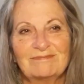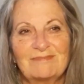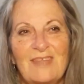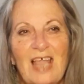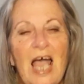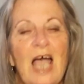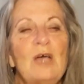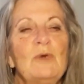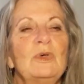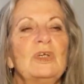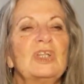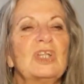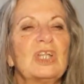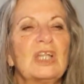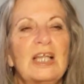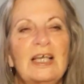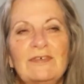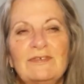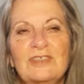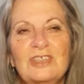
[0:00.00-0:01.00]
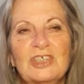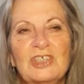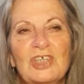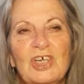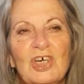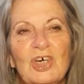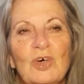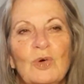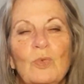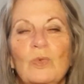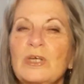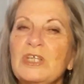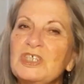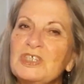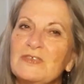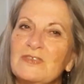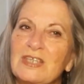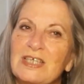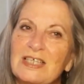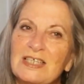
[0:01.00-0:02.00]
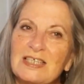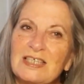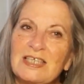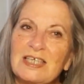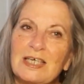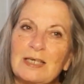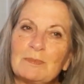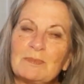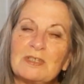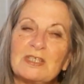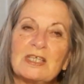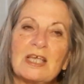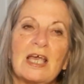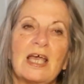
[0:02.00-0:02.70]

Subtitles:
I would love to know which of these tips